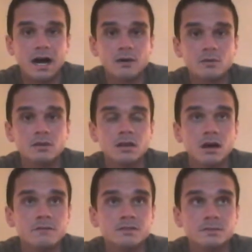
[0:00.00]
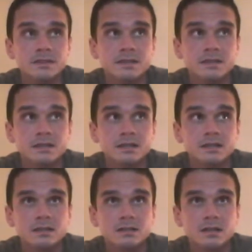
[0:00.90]
would love to be
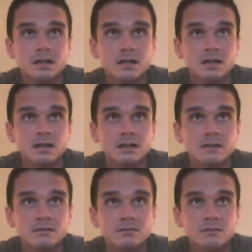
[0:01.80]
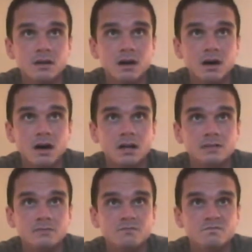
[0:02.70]
a
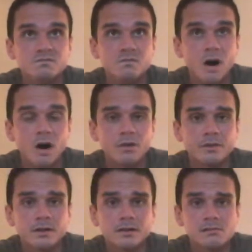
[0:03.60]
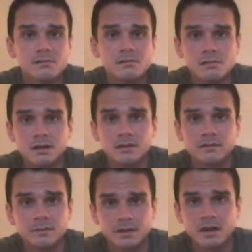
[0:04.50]
author. I'd love
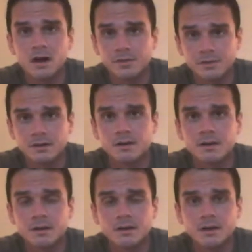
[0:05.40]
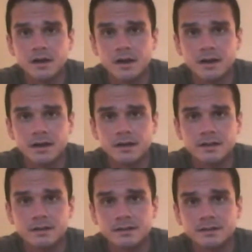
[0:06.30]
to be an author,
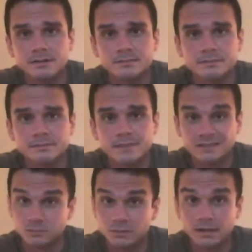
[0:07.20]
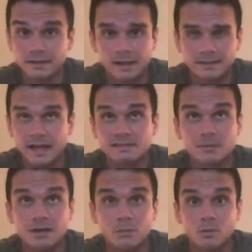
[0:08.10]
and that's really that's
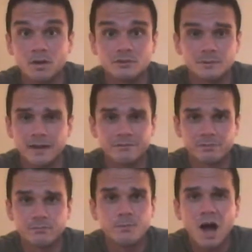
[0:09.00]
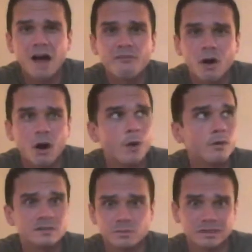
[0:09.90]
my #1 dream. I've
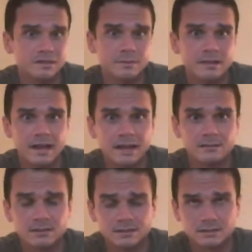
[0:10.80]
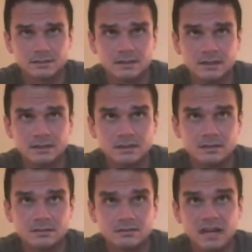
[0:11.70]
always wanted to be that. Like,
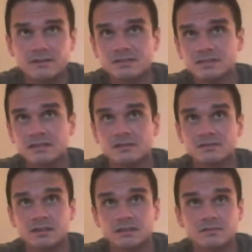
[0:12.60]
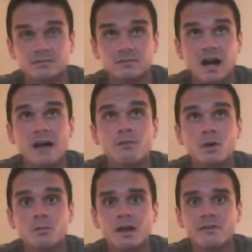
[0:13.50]
ever since I was like, I wrote my